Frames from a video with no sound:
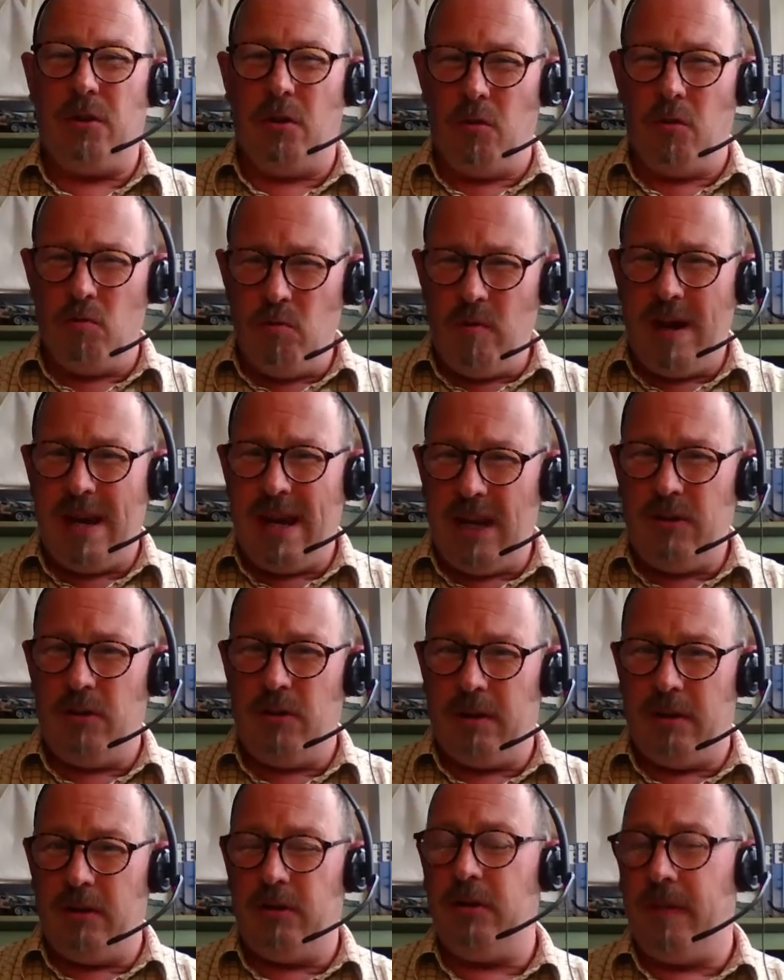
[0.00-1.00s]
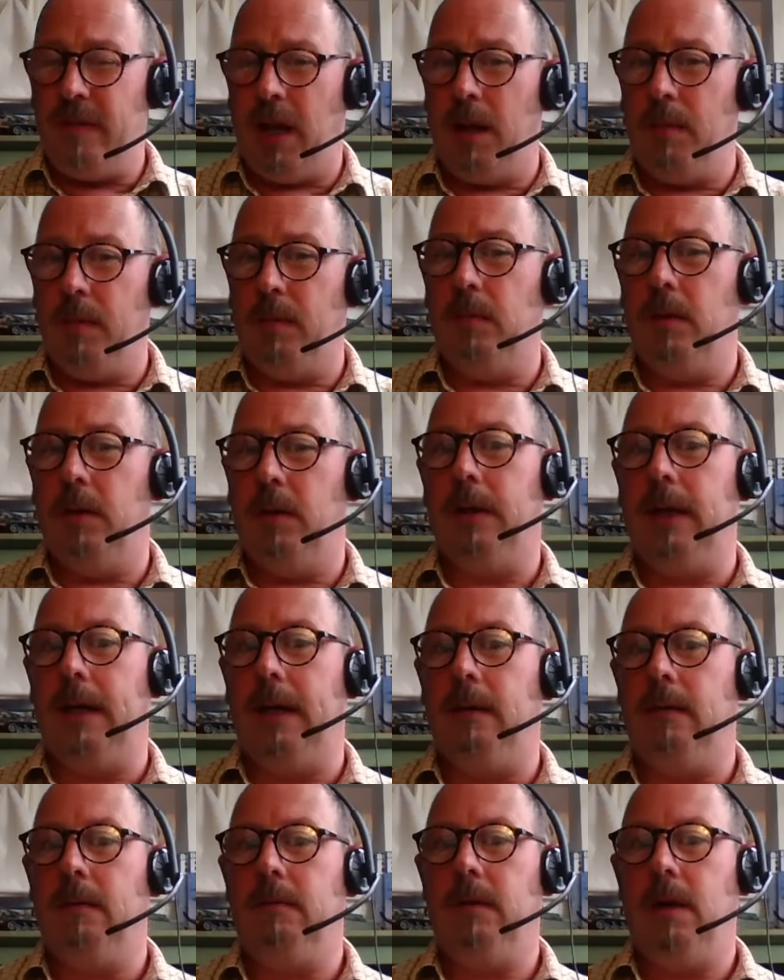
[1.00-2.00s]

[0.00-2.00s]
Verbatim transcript: who are really doing the development work now.